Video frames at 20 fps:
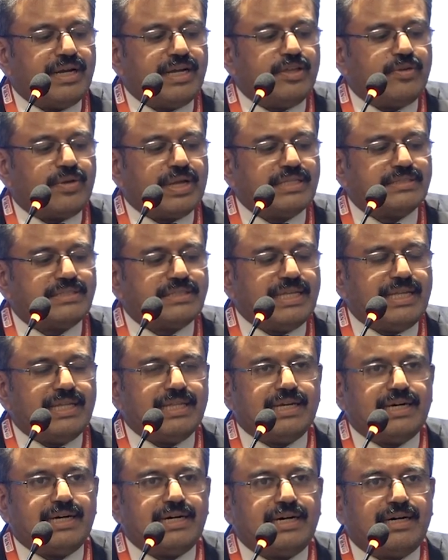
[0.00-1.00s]
you can see
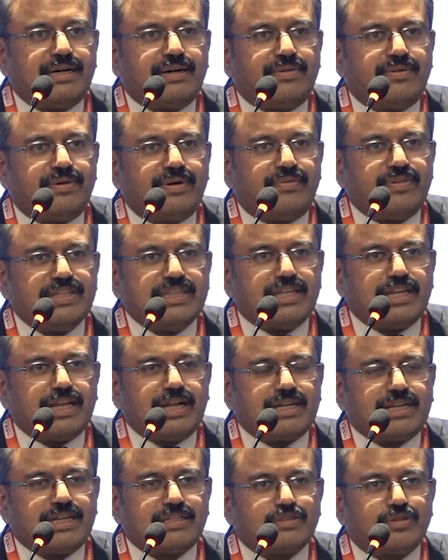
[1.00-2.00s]
with an
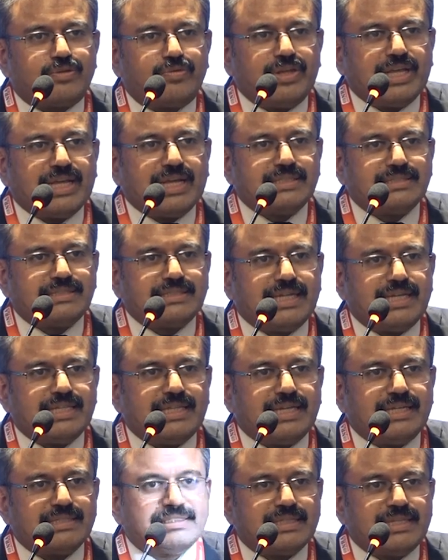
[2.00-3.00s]
ultrasound, we can say
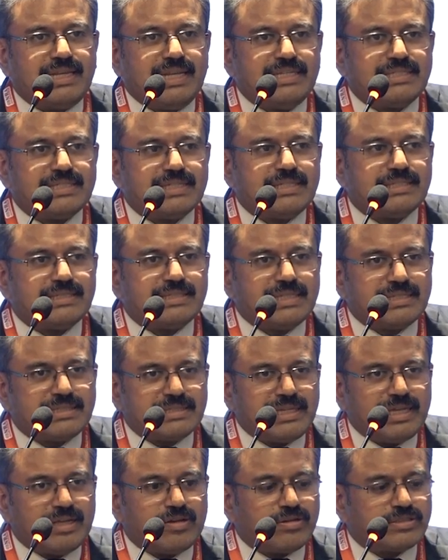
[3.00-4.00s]
there is a lesion is
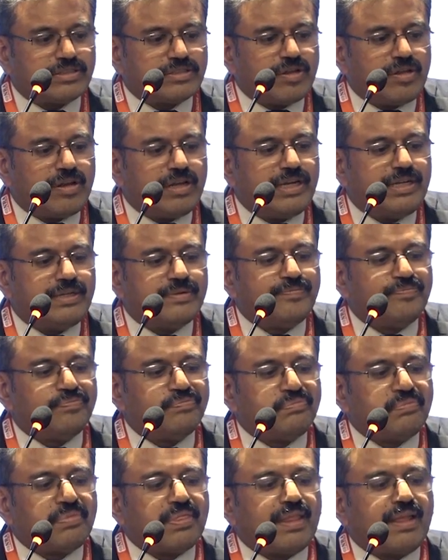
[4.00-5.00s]
cystic or solid.
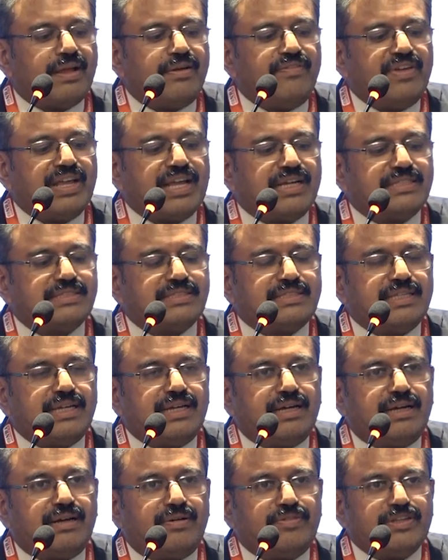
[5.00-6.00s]
We can
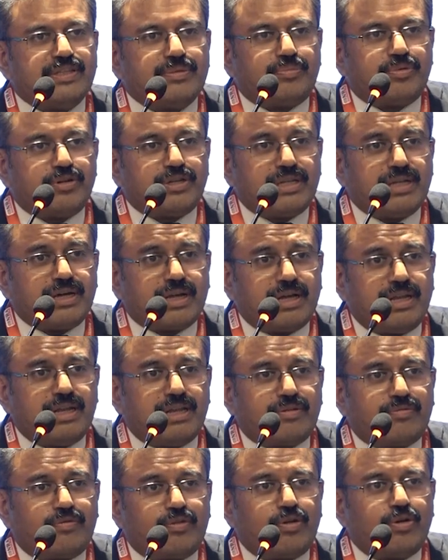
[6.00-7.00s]
put the
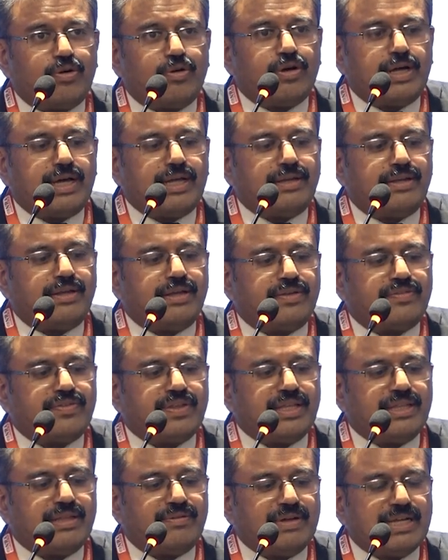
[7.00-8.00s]
color flow and
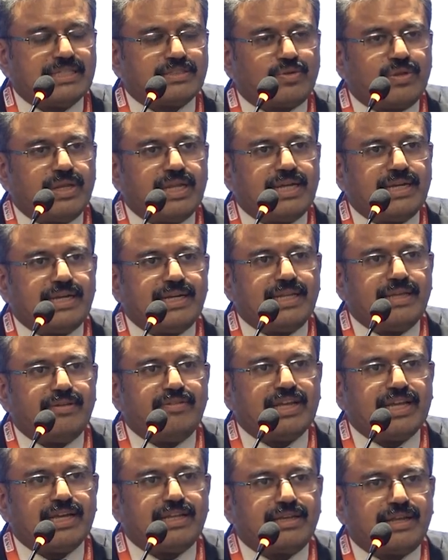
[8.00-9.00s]
see the vascularity.
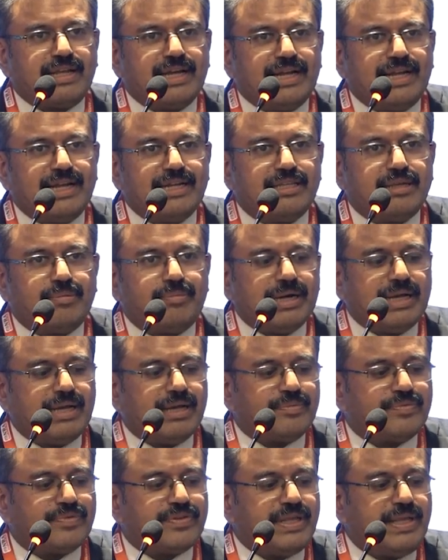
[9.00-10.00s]
We can guide the
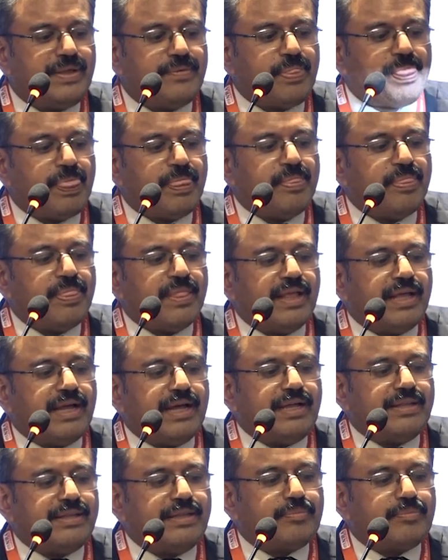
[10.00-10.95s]
biopsy. And